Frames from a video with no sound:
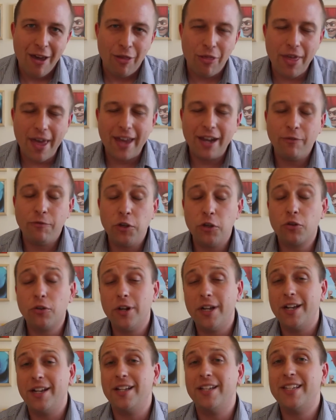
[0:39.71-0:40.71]
that if you
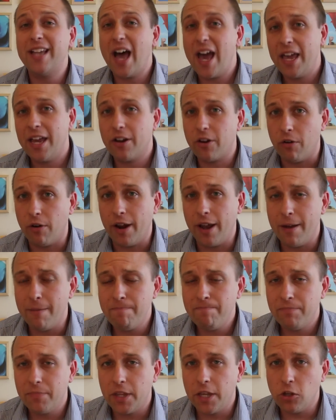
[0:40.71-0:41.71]
created a
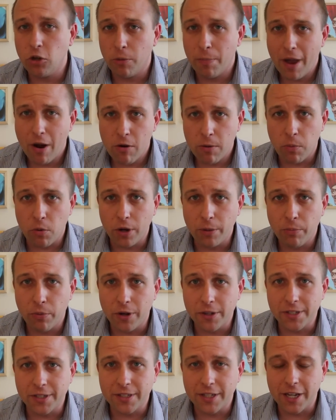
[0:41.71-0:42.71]
diagram in your PowerPoint
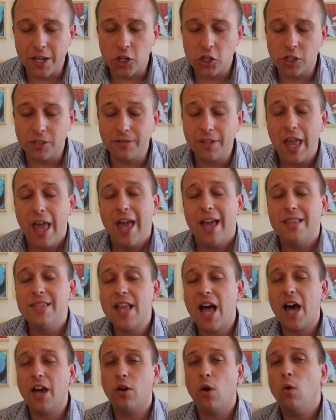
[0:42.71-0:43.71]
presentation,
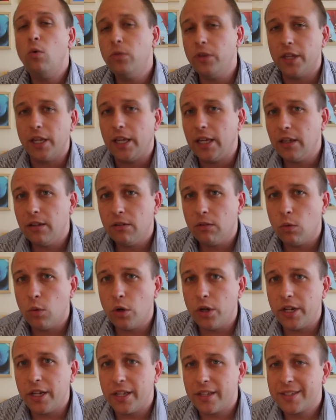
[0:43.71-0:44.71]
not only
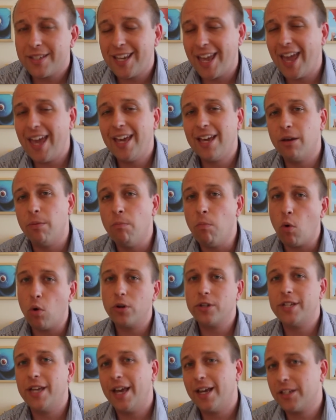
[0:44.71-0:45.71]
would it take more
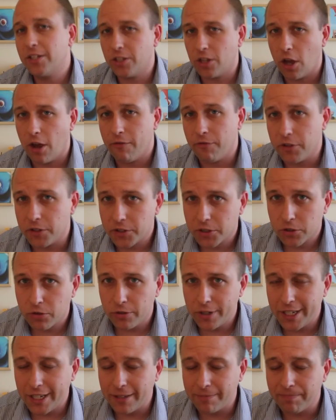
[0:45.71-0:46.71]
text off the
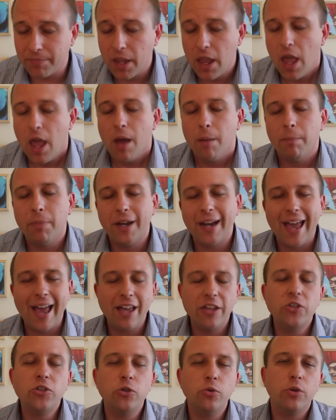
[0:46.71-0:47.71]
screen, but
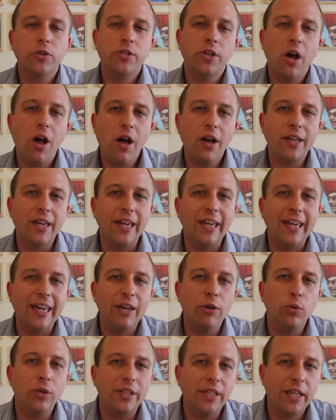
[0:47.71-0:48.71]
as you were talking
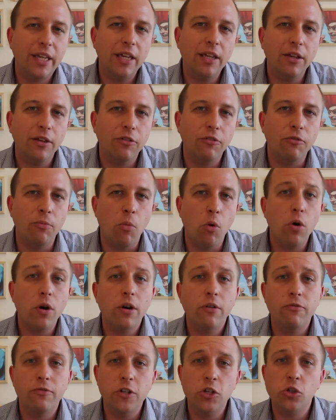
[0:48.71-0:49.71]
it would give
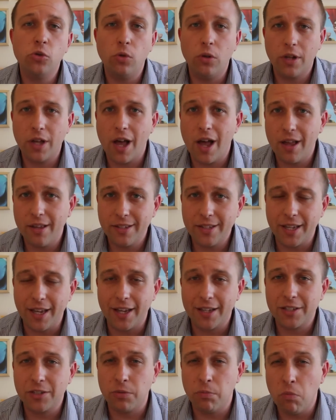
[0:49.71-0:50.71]
more visual
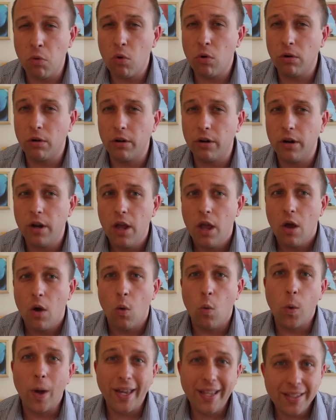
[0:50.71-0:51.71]
context, more
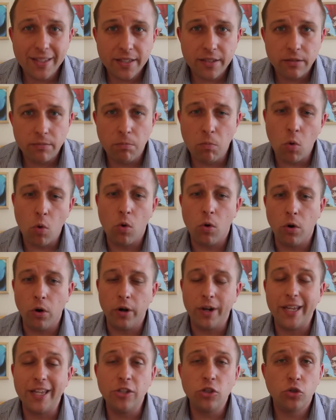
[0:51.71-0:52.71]
weight,
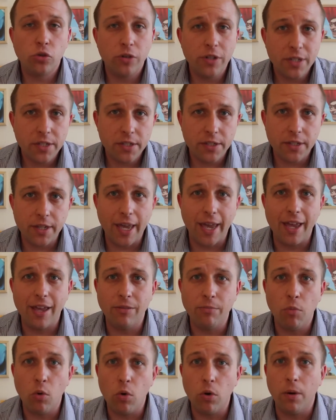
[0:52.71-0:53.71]
more interest,
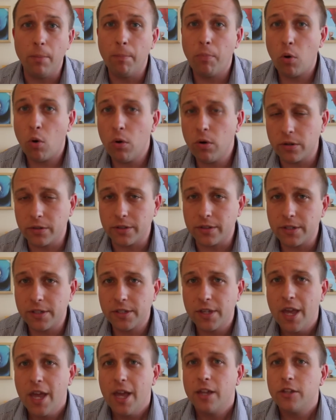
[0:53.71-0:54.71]
and more
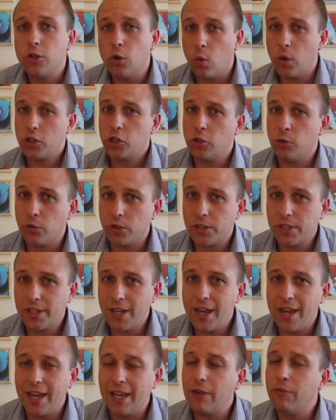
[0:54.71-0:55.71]
importance to what you were
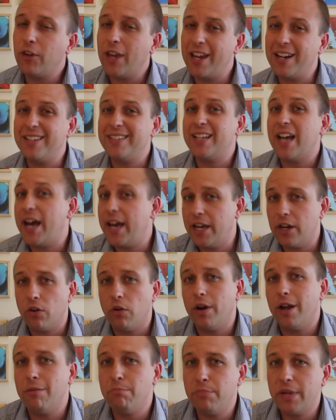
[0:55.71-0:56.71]
saying if you had a
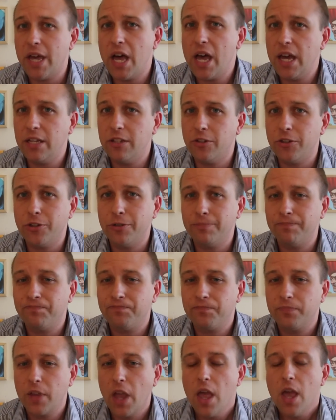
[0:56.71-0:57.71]
diagram behind you.
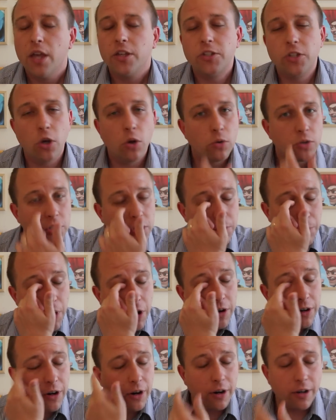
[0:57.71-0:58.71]
So
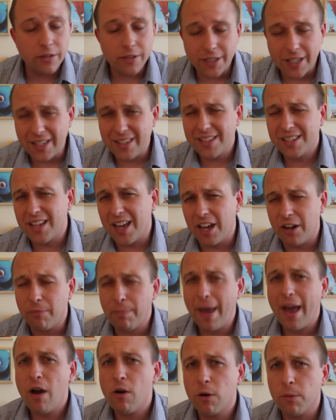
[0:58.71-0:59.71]
SmartArt inside of
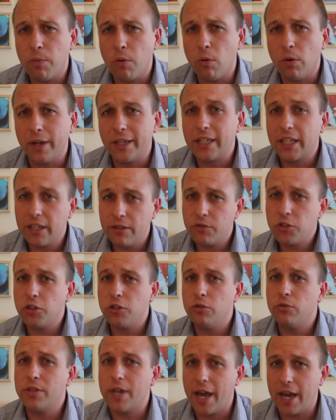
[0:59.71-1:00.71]
PowerPoint gives
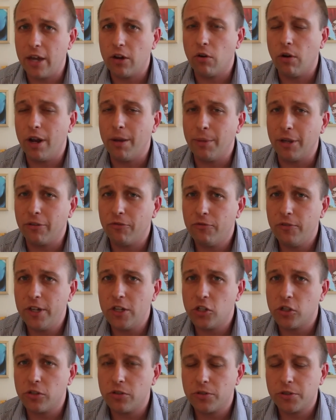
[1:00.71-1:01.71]
you diagramming
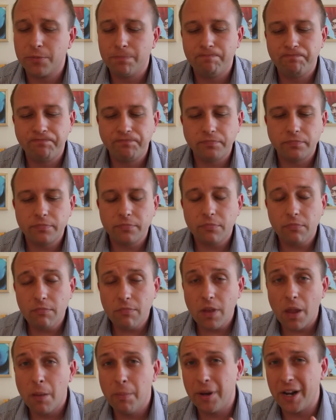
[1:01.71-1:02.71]
features.
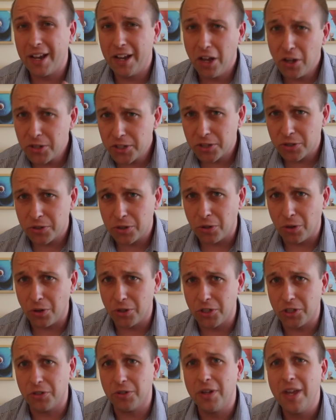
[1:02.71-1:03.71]
But I also
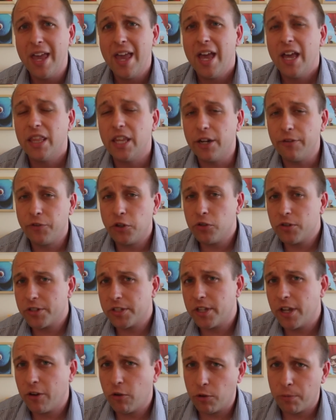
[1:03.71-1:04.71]
told you that if you're
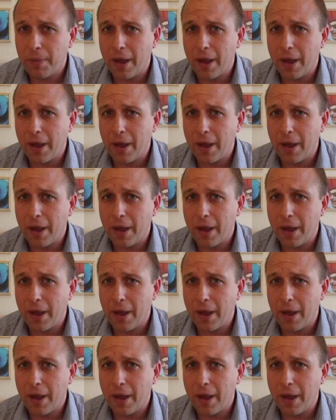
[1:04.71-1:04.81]
stuck with